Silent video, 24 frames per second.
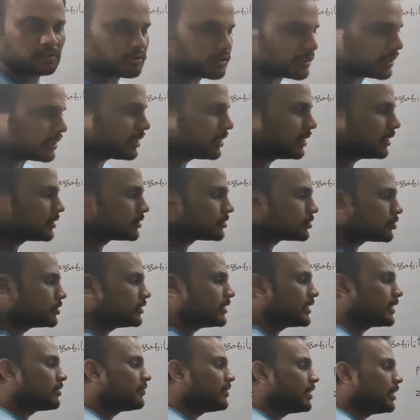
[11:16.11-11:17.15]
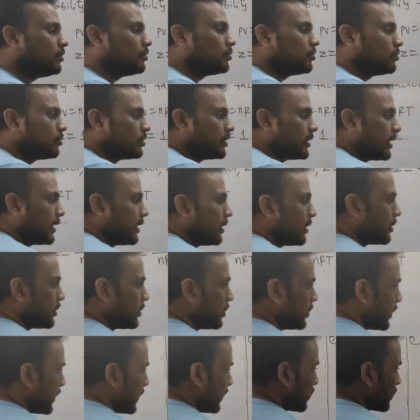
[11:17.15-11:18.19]
Okay, so Z value
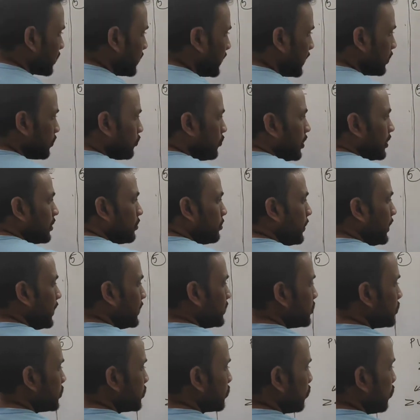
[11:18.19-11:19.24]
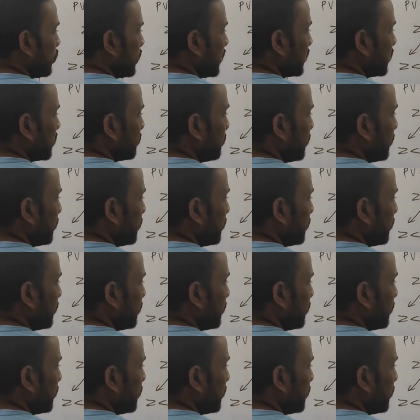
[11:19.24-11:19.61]
greater than 1 means what?